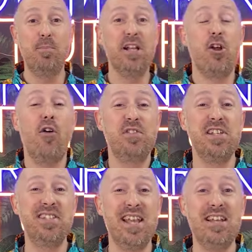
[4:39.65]
But obviously
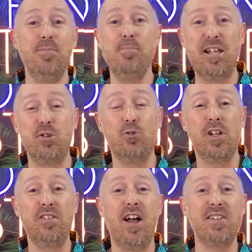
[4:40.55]
tin metal
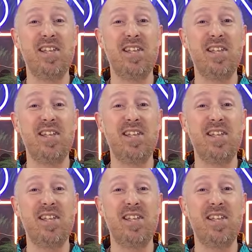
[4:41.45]
conducts